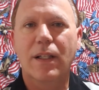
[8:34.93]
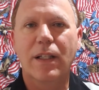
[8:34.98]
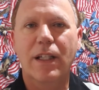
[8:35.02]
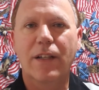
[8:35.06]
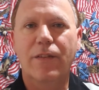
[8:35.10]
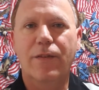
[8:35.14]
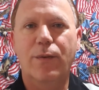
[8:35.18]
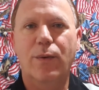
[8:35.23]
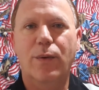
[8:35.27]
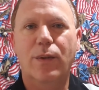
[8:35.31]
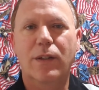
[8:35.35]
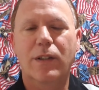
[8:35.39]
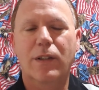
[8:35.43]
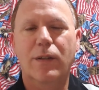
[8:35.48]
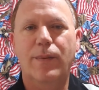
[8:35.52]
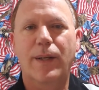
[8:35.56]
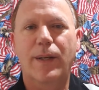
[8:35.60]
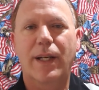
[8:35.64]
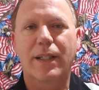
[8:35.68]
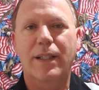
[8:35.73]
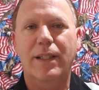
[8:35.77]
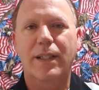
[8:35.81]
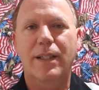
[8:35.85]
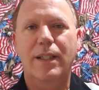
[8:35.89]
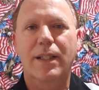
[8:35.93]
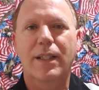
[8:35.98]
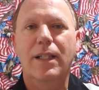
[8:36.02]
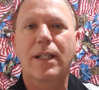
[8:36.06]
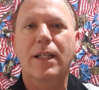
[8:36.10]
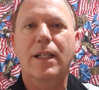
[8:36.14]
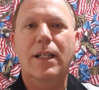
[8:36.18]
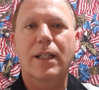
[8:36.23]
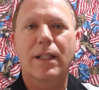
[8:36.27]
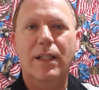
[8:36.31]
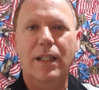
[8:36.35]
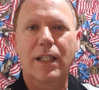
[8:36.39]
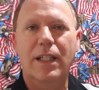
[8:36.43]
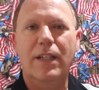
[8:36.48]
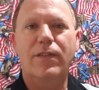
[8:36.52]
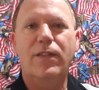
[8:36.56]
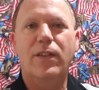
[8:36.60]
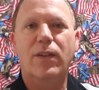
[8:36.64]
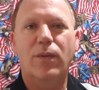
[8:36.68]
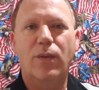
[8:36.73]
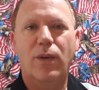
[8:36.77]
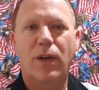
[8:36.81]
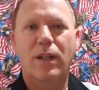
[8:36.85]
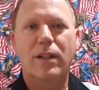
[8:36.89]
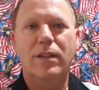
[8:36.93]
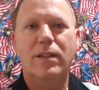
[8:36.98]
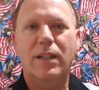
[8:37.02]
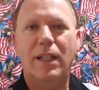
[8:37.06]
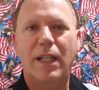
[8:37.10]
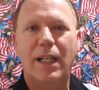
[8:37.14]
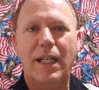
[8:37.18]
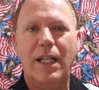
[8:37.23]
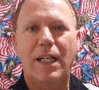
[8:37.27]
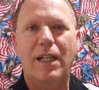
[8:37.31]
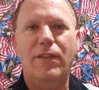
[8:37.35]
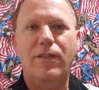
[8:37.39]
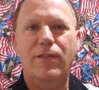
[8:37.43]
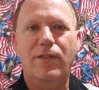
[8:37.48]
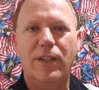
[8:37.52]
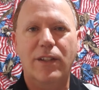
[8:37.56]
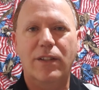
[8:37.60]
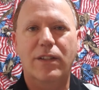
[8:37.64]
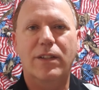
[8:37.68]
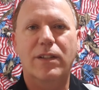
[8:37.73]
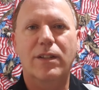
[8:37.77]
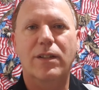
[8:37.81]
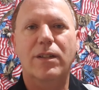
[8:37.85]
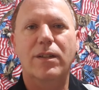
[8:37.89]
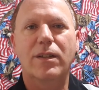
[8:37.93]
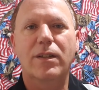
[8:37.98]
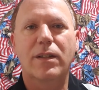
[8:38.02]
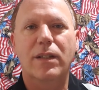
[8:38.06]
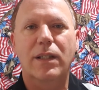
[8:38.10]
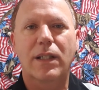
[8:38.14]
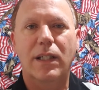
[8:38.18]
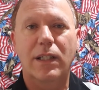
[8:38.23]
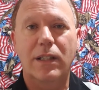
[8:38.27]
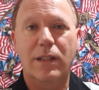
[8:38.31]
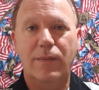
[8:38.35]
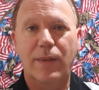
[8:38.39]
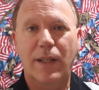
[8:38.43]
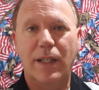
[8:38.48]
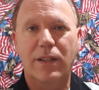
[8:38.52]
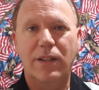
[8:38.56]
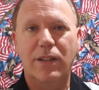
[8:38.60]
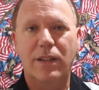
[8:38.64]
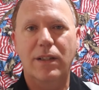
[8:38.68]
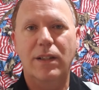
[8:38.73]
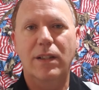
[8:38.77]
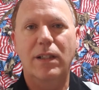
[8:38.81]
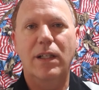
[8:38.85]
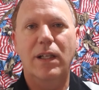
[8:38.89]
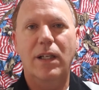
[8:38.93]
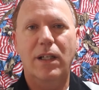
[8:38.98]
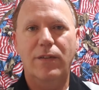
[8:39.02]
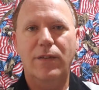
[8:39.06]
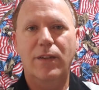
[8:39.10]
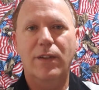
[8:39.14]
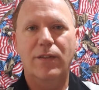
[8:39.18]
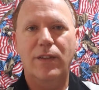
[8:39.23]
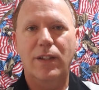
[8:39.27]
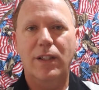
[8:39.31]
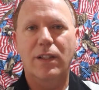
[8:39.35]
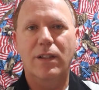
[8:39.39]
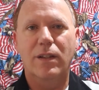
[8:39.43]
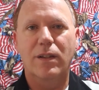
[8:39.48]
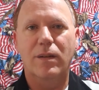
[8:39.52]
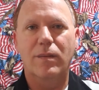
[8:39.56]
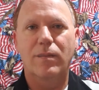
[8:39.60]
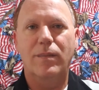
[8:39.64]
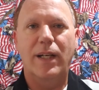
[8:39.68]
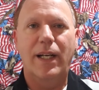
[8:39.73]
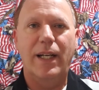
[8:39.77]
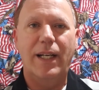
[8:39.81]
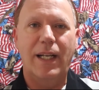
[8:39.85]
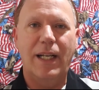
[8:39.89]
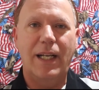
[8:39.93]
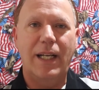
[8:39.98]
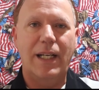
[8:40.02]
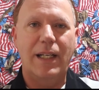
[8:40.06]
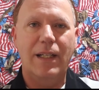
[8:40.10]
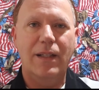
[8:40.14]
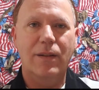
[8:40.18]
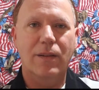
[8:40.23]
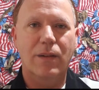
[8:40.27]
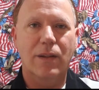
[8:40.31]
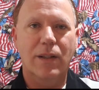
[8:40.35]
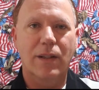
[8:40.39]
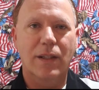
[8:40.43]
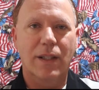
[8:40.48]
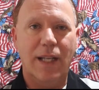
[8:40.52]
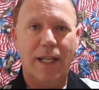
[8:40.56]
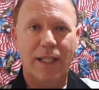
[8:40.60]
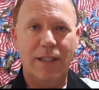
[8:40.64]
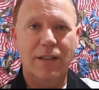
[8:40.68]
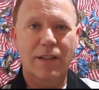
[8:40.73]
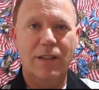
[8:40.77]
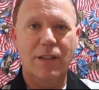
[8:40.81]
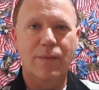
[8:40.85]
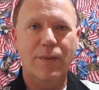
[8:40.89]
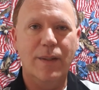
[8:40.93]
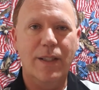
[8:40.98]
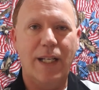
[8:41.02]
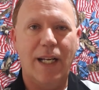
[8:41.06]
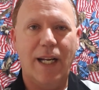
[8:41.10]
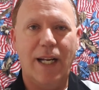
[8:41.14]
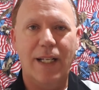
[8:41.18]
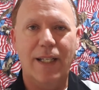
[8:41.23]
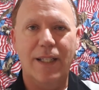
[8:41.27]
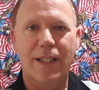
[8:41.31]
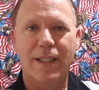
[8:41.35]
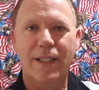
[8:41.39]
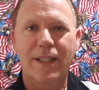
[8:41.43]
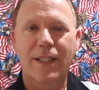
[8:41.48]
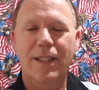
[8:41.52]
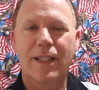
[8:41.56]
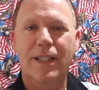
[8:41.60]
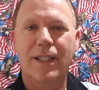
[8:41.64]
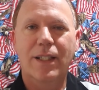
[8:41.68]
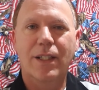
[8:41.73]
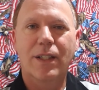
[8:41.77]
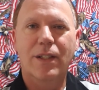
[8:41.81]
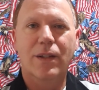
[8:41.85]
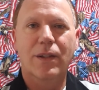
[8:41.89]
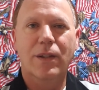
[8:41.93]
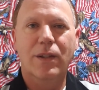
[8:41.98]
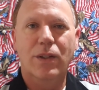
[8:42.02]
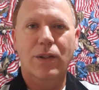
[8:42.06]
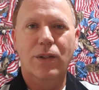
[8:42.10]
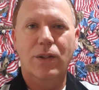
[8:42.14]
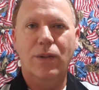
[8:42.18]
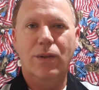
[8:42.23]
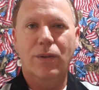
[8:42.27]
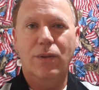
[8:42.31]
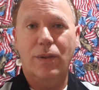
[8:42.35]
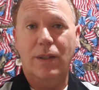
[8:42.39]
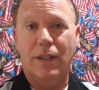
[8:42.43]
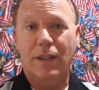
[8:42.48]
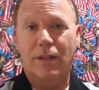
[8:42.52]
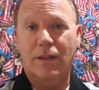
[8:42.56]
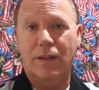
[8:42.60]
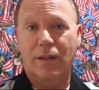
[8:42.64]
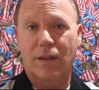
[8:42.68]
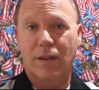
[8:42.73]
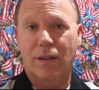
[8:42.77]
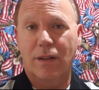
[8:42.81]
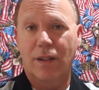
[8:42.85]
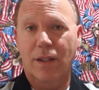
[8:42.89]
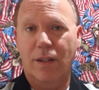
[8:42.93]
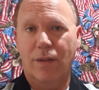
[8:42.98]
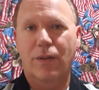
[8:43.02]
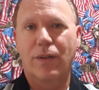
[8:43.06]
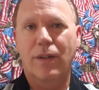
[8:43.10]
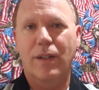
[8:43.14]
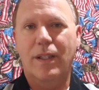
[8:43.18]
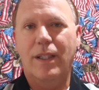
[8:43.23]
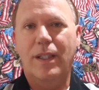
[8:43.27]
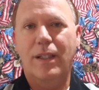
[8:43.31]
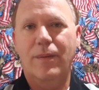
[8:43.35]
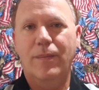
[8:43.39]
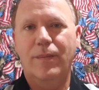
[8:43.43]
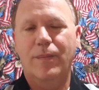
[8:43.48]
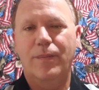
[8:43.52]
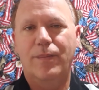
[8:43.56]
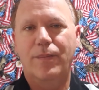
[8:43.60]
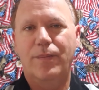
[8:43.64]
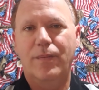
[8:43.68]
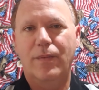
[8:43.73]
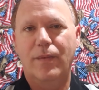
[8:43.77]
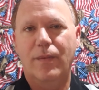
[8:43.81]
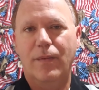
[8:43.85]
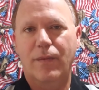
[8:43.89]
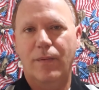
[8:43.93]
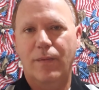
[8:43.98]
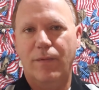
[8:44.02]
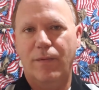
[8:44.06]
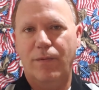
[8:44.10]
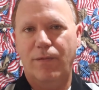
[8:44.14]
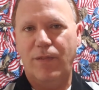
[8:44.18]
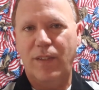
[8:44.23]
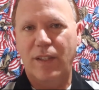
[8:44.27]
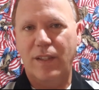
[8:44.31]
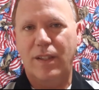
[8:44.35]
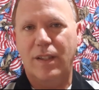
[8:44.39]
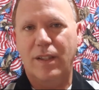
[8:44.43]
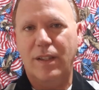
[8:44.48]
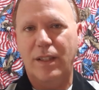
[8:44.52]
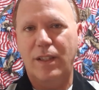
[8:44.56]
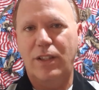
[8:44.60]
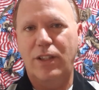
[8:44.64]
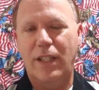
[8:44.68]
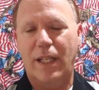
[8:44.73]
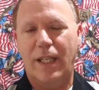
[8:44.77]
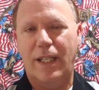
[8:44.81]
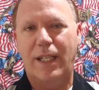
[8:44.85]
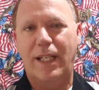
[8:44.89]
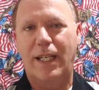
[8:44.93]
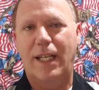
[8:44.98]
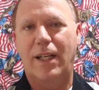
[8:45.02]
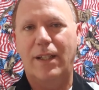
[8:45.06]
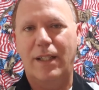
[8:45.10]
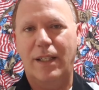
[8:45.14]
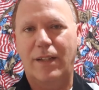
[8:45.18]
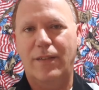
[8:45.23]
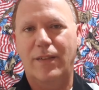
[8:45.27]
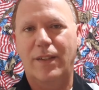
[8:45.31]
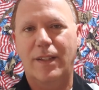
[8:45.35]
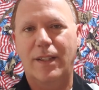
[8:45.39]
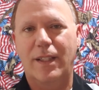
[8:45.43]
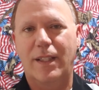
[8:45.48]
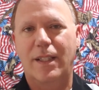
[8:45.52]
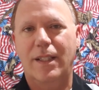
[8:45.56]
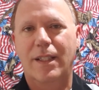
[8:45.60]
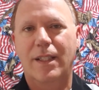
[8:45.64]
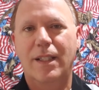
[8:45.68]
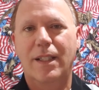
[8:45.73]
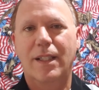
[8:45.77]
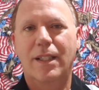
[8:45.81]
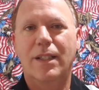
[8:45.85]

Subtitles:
Lyft won't inspect it. Lyft wants a physical inspection of your vehicle by a licensed mechanic who is literally physically checking out everything.